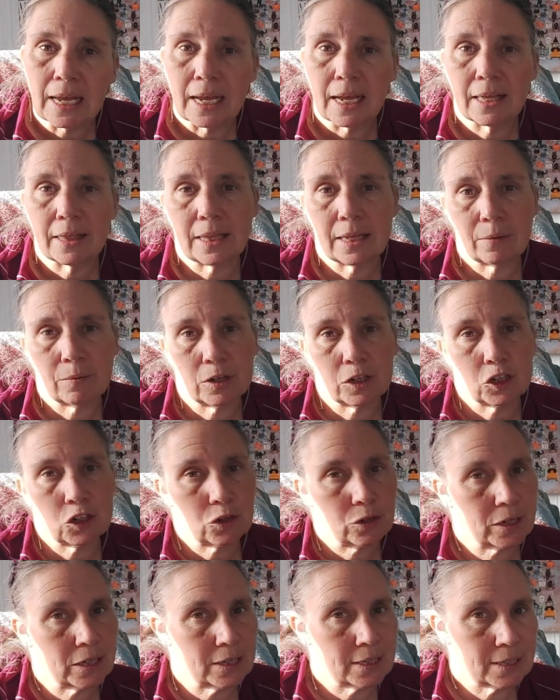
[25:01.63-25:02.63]
and they were
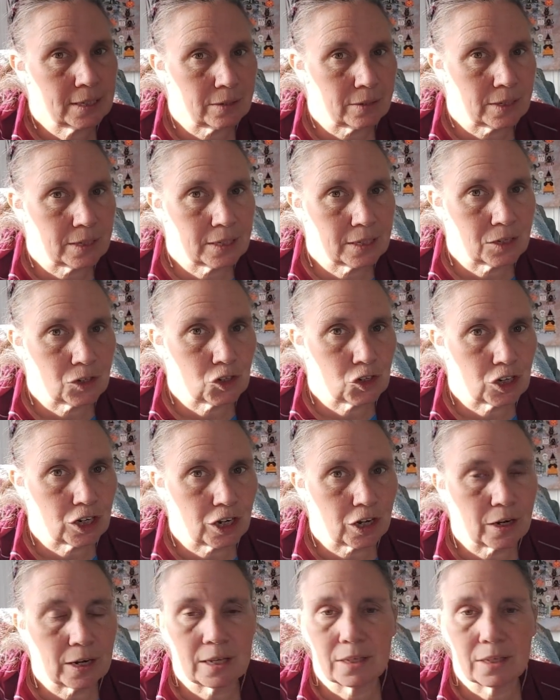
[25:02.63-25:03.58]
tree series this year.